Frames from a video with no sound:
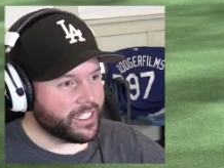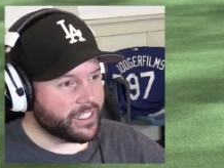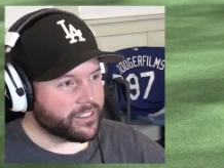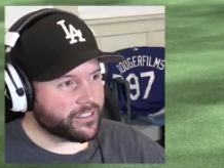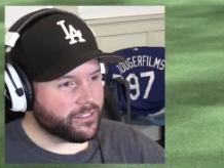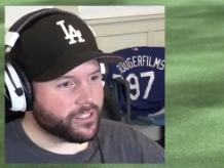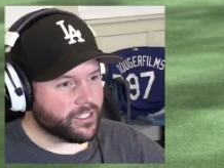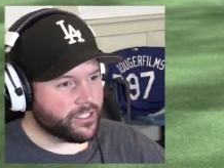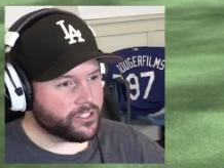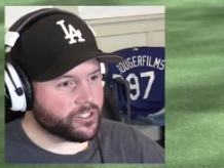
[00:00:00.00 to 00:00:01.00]
Let's go
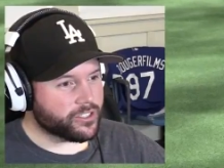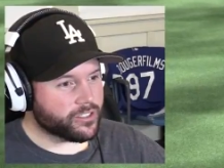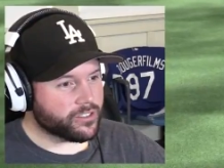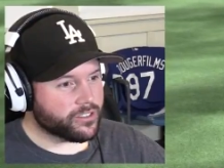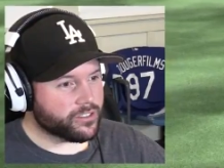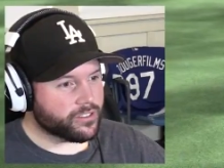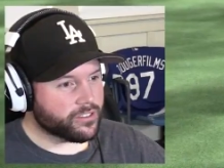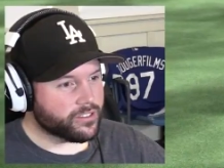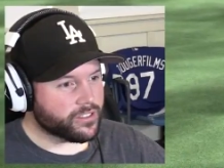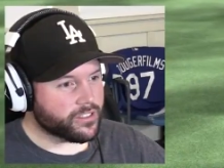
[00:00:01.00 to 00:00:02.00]
Dodgers.
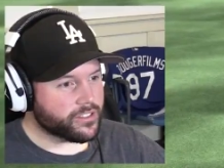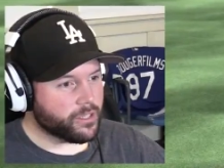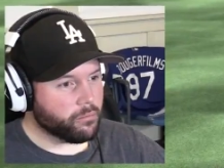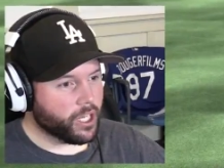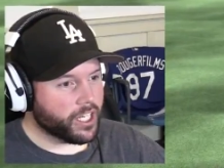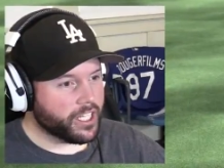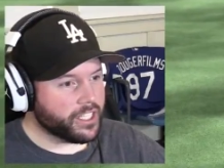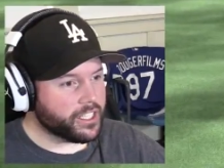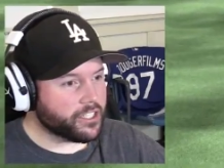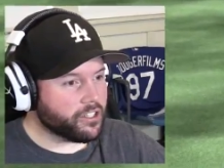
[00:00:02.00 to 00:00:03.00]
Says somebody
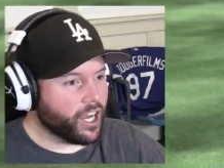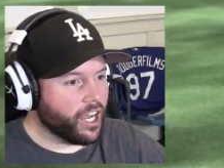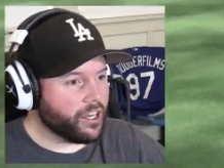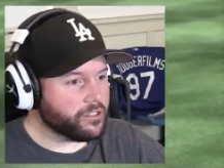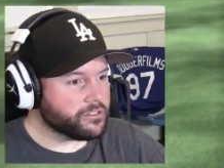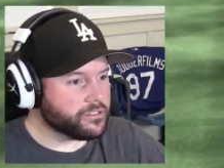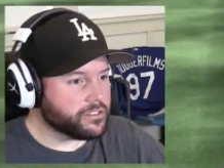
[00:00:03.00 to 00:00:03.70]
in the crowd.